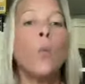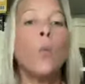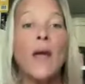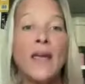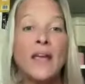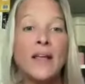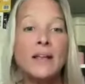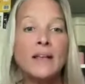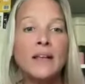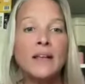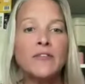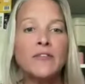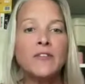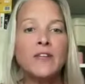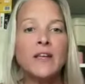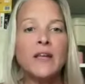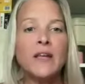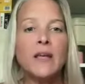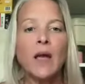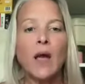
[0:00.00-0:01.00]

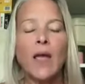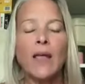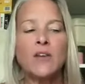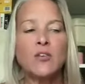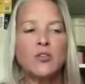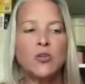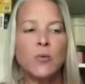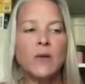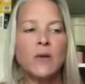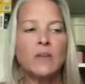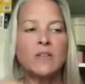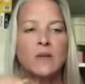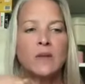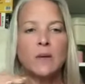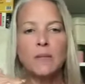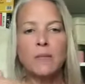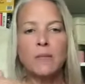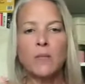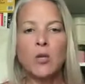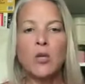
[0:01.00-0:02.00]
weightlifting and doing
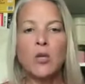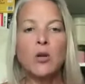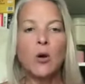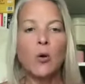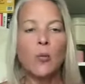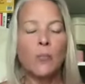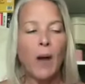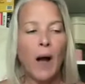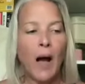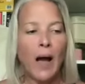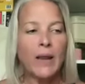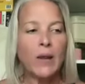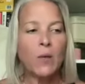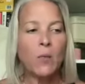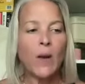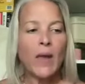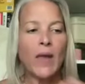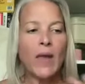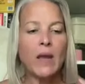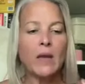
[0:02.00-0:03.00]
some, body
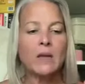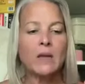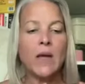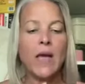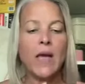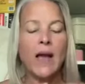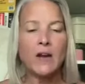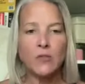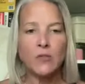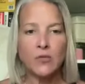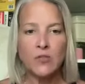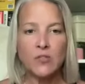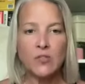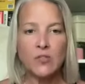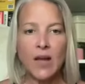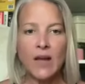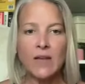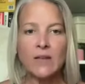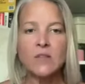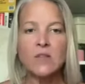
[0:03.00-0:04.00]
weight
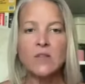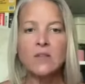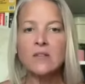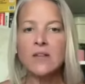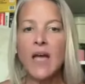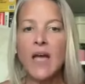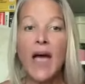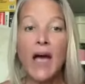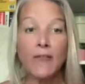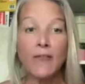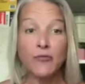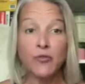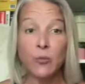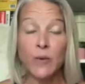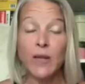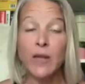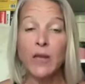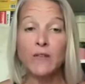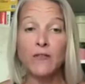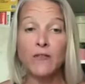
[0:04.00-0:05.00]
exercises after
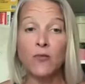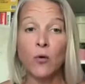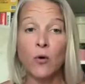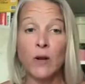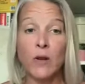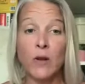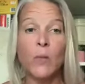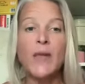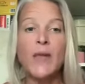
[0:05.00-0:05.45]
we hit 40.